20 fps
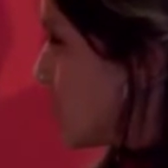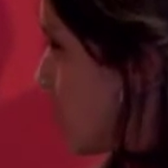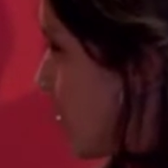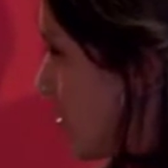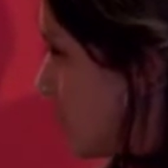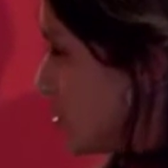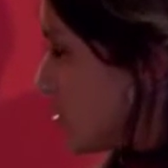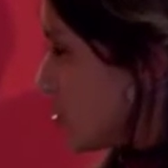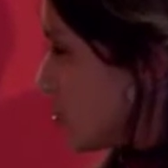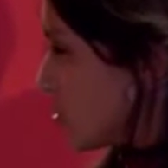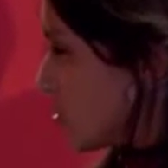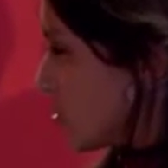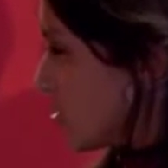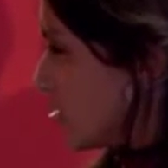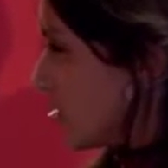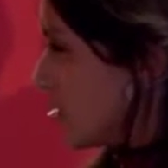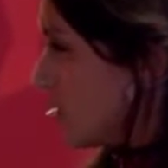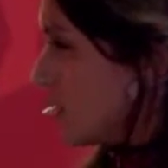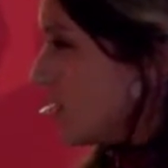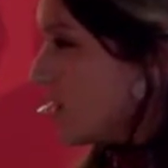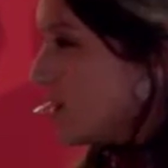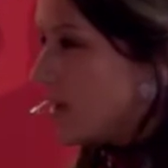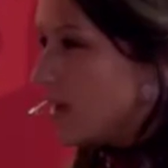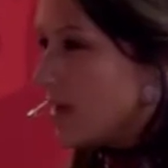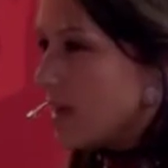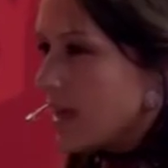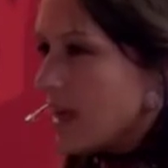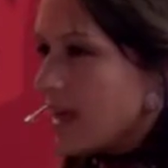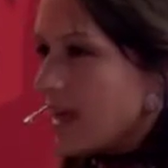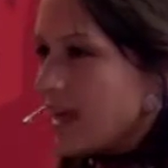a publisher.
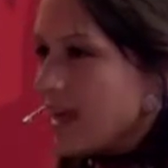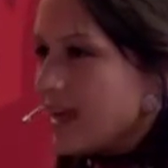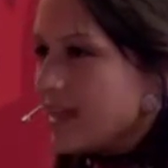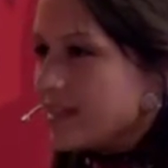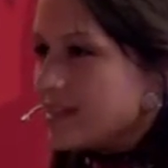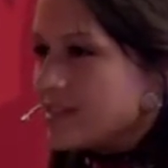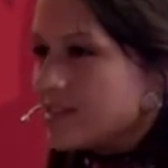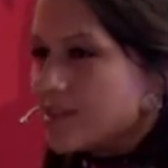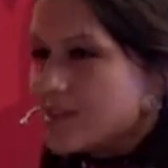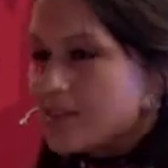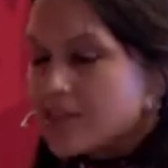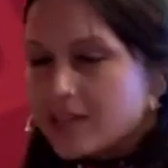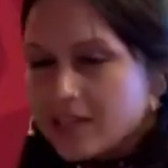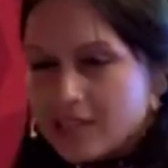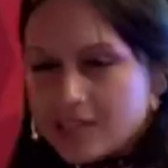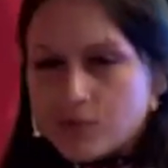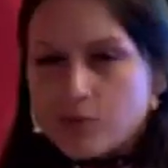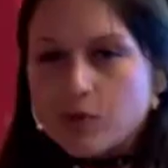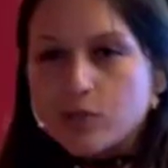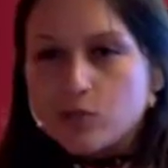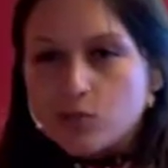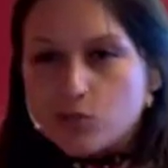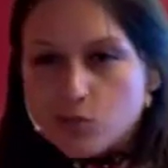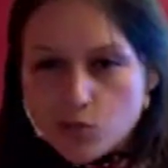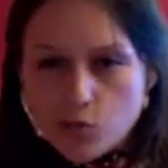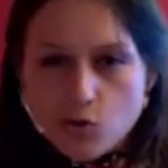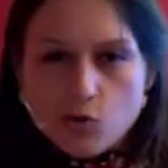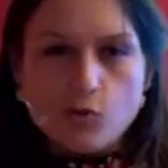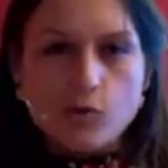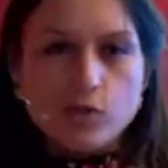And the thing is, when you
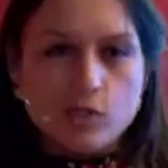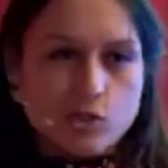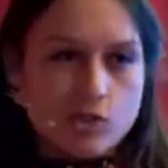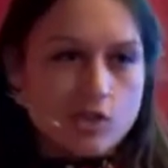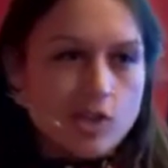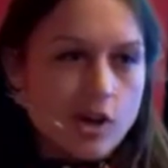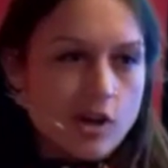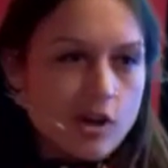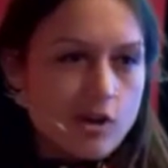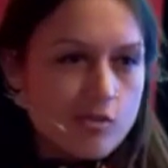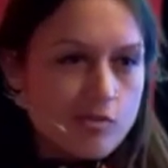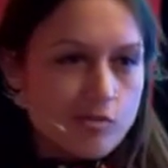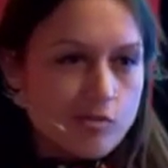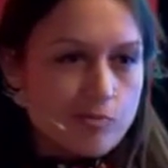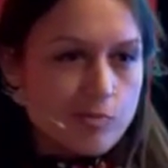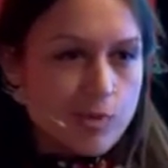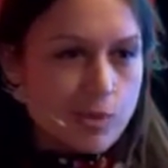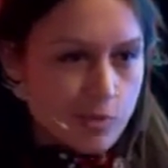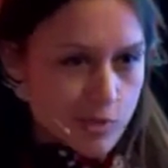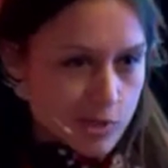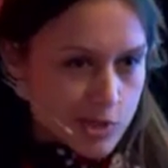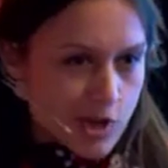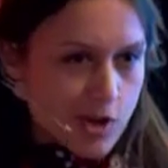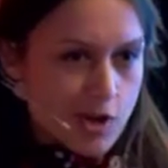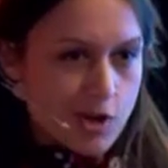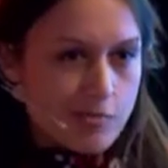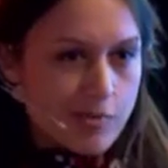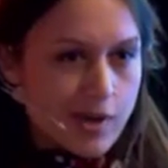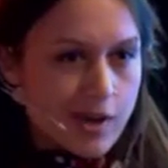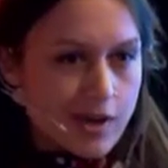do what you love, people
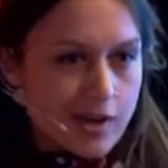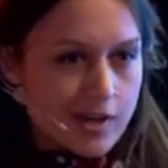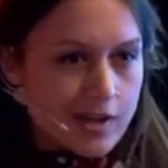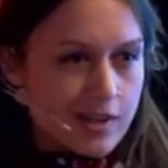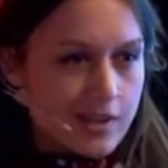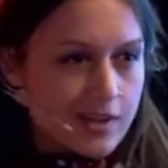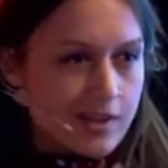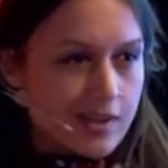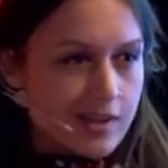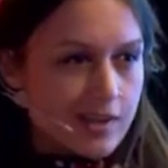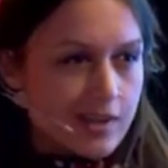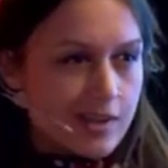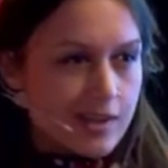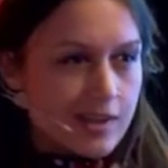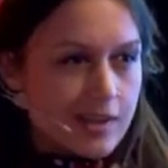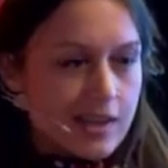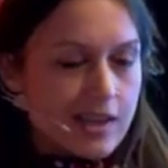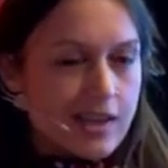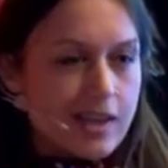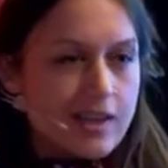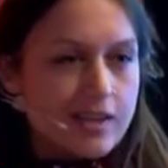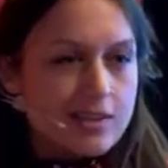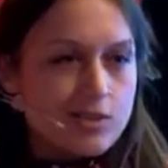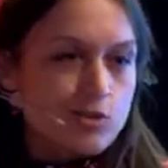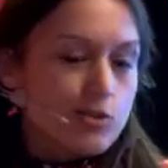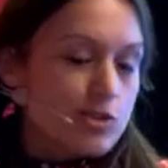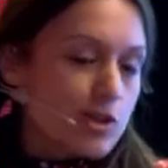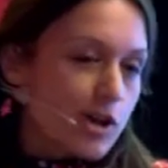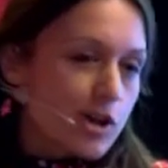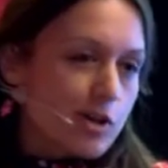talk about it. And
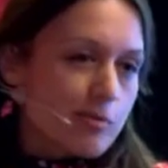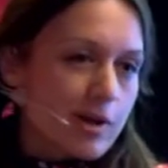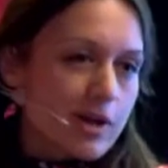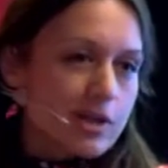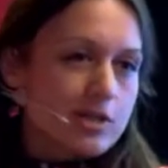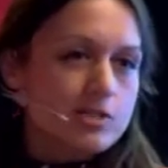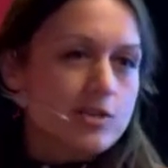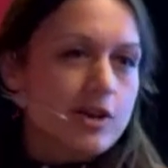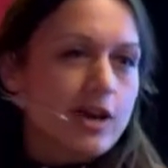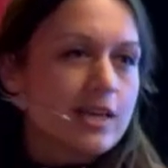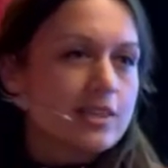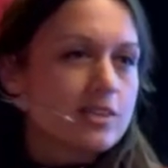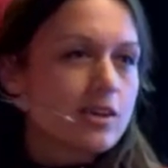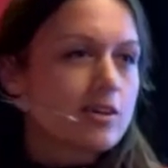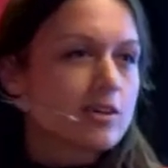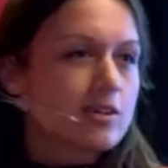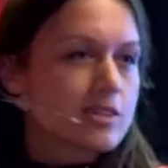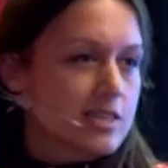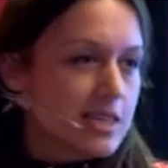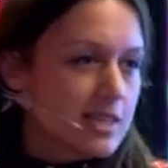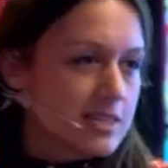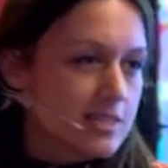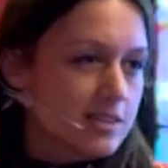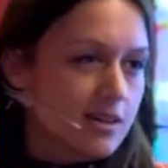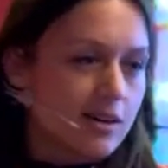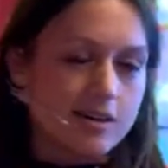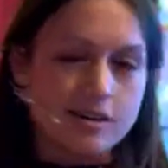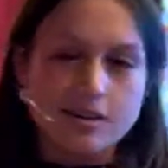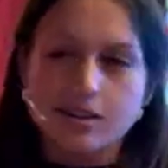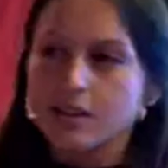you talk about it. So I had done a TED
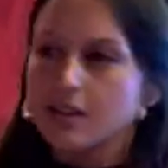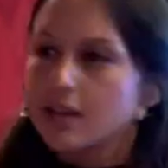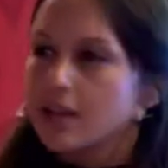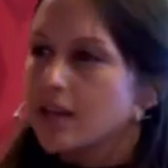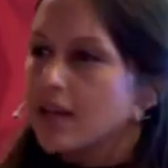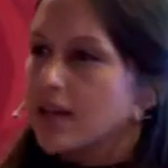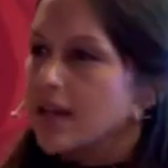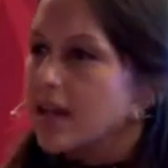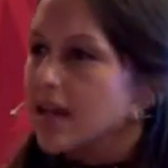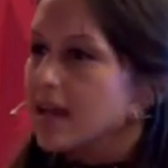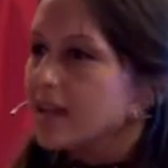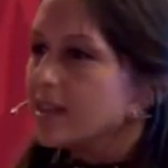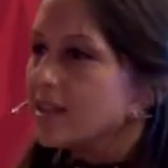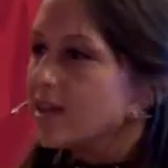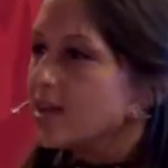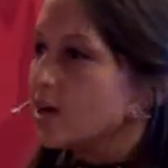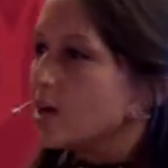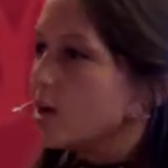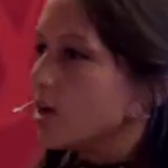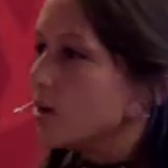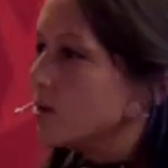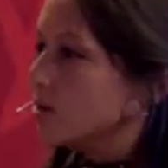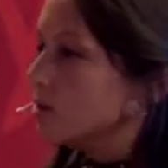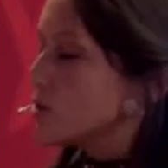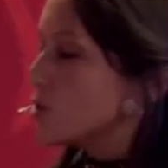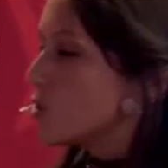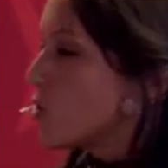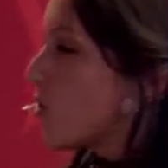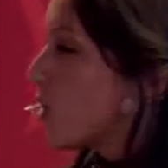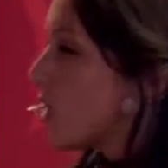Talk. And
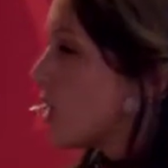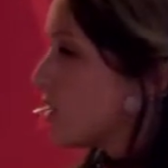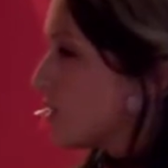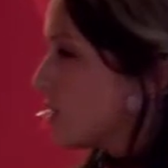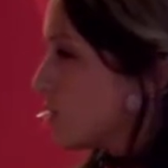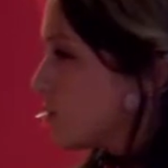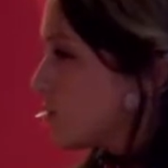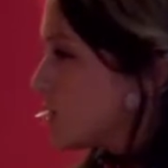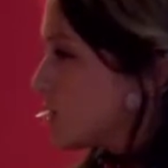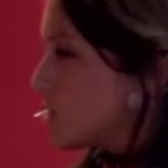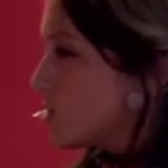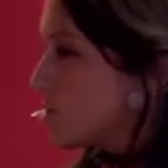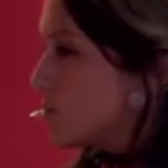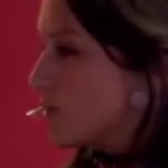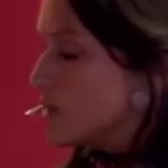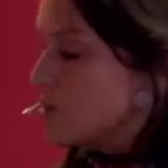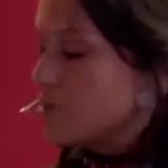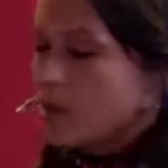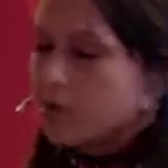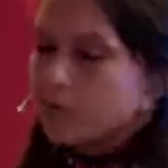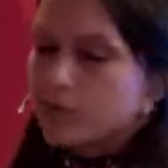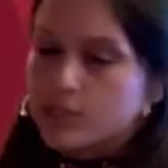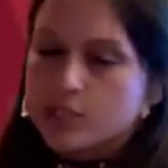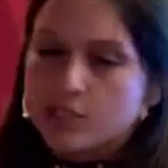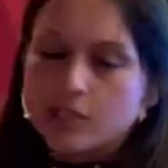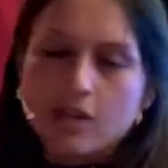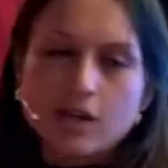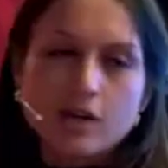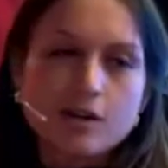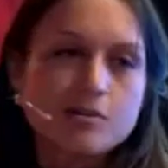Doan, which is a big
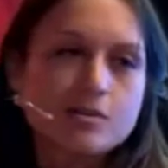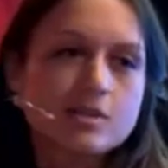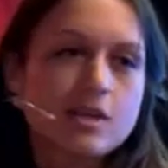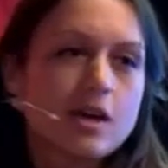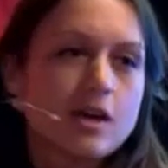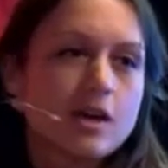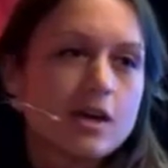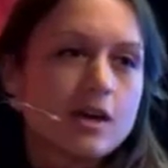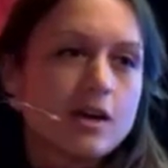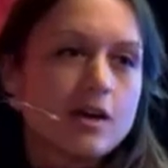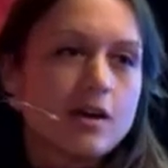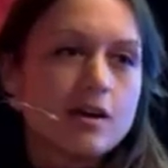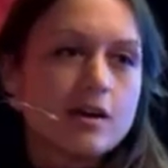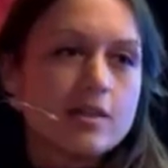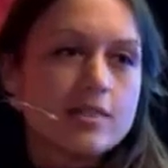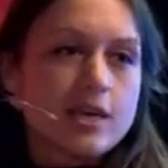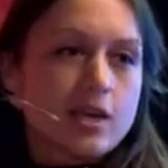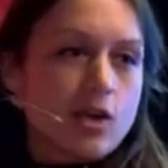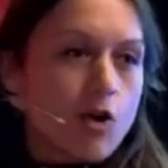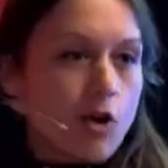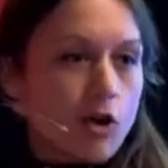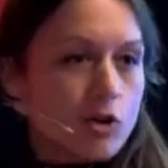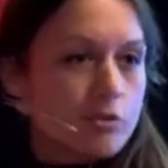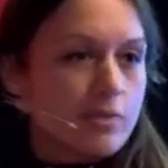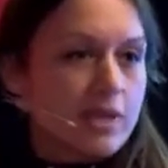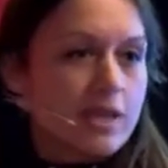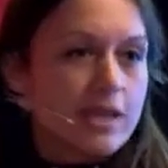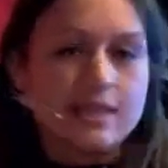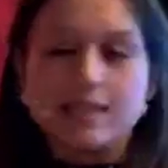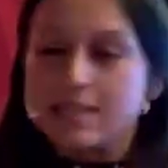publishing house, they called
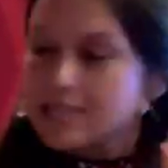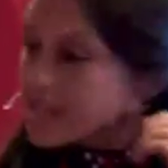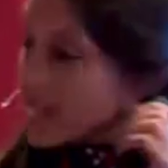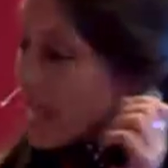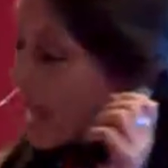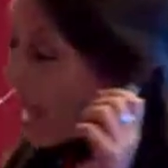me and they said,